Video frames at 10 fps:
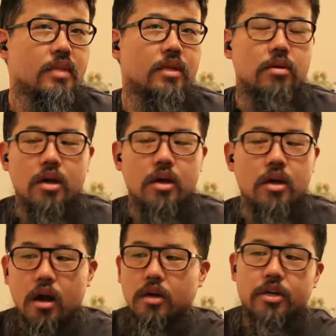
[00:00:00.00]

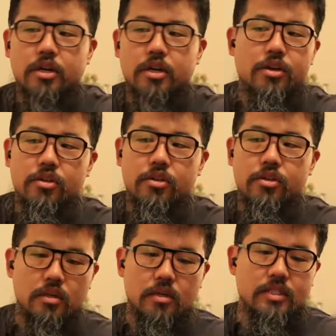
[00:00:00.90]
cars are
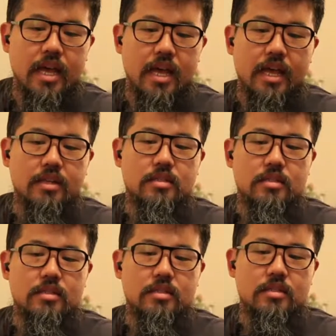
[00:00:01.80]
designed
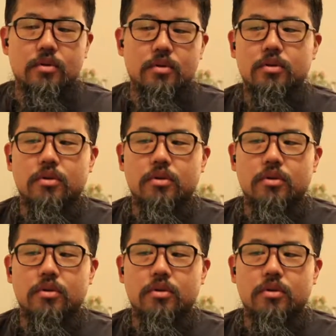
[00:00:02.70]
for